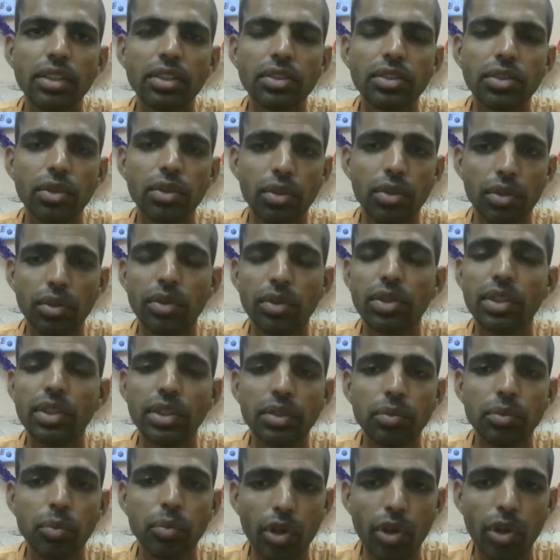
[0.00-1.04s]
So,
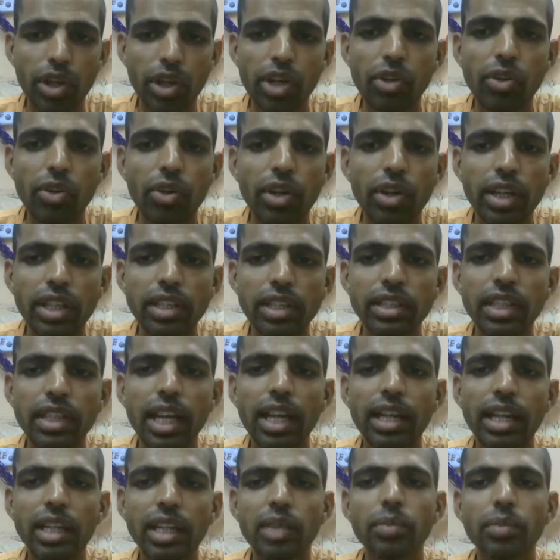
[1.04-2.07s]
moral code is
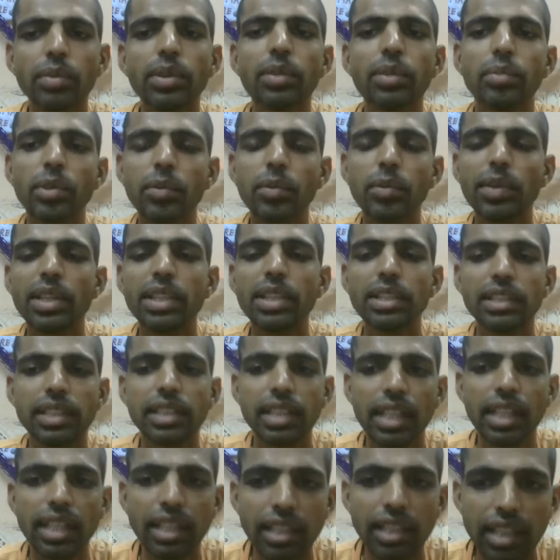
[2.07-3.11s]
that if Prabhupada is
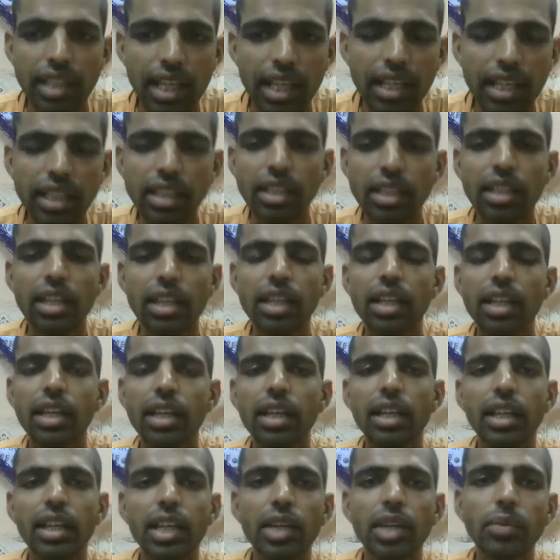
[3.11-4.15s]
saying that
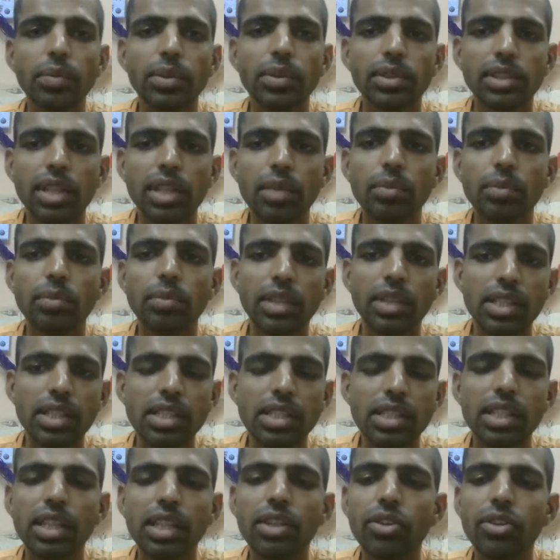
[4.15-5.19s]
if some
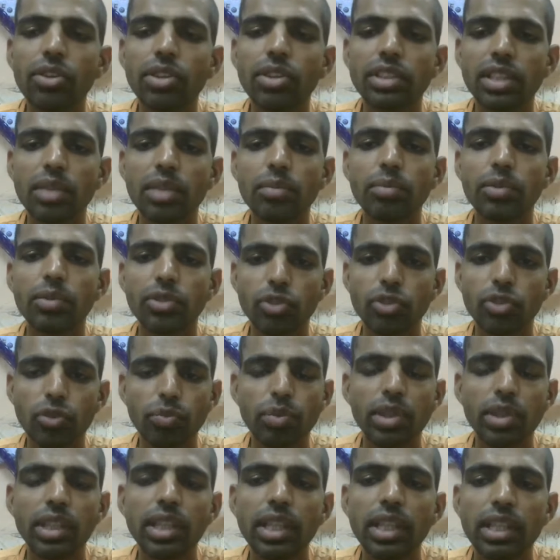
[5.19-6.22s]
teacher or some
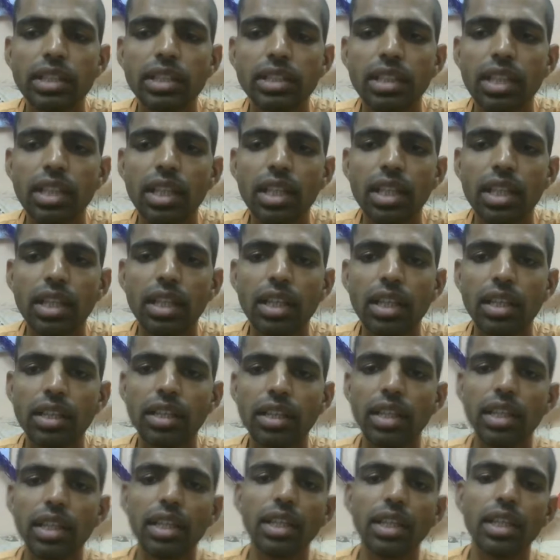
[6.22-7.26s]
superiors
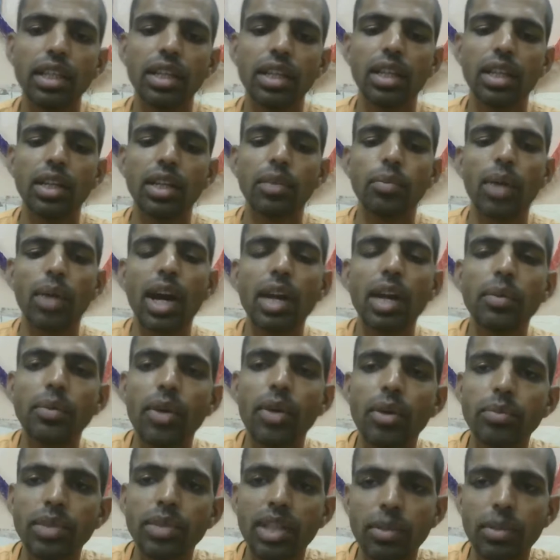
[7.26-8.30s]
they fall
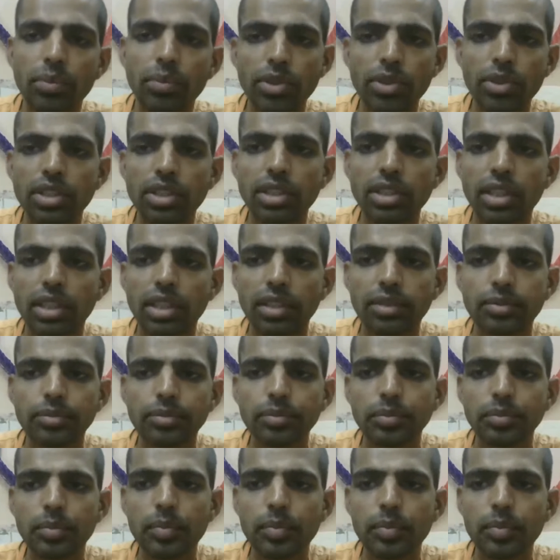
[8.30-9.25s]
from their position,